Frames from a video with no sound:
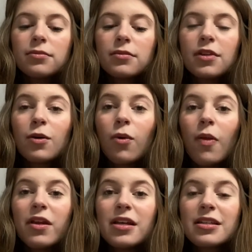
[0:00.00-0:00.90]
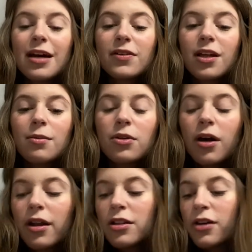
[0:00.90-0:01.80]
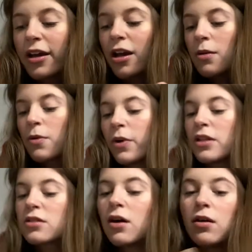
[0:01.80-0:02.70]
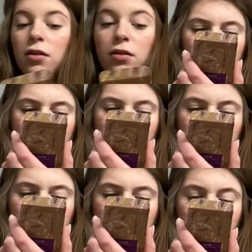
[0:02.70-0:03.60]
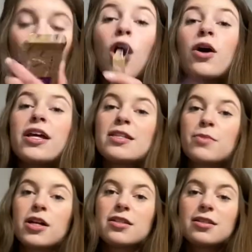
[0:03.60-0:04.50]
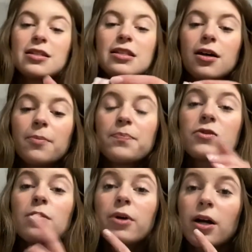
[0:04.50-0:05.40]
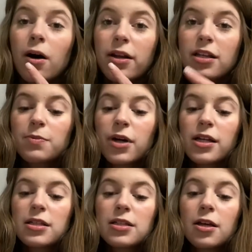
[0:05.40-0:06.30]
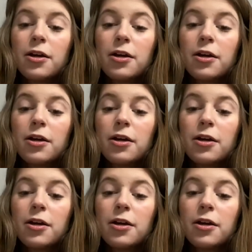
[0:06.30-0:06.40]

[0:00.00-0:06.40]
the one that doesn't have a label on it. So I can't remember what it's called. Holiday Spritz. This is, so I'm wearing Holiday Spritz.